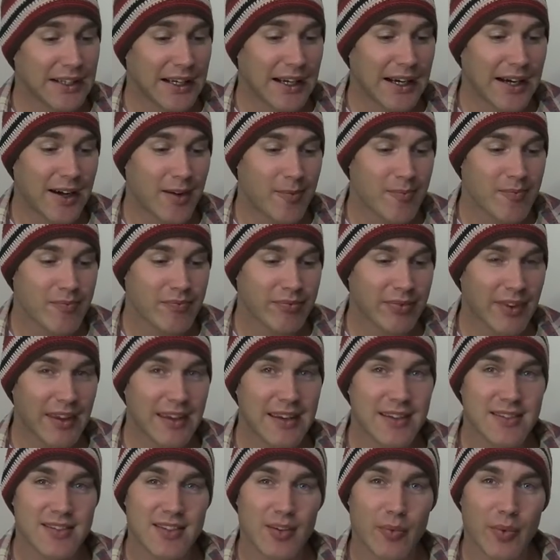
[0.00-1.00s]
um,
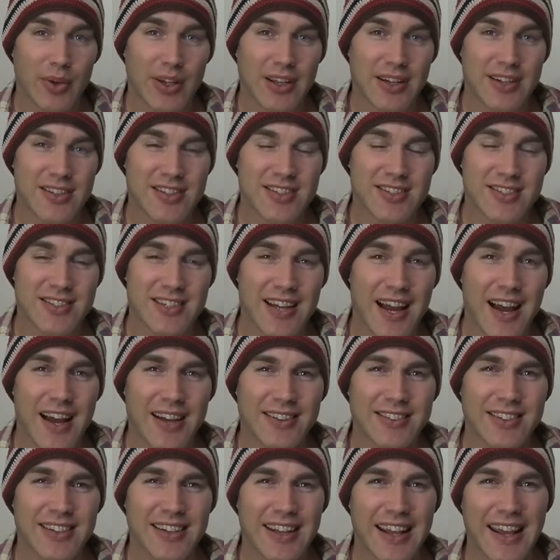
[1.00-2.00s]
is that we're going to
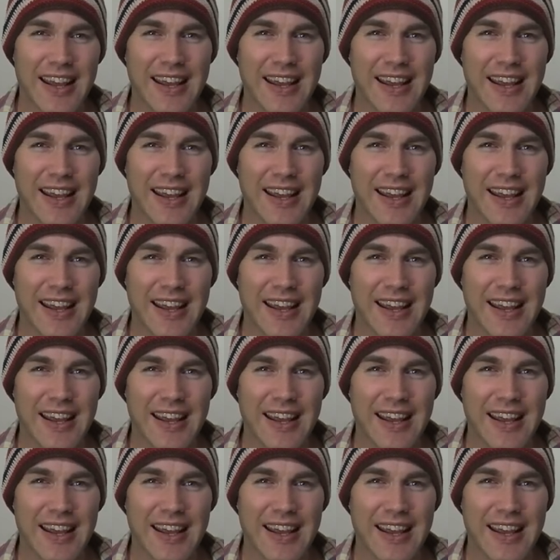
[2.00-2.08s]
start and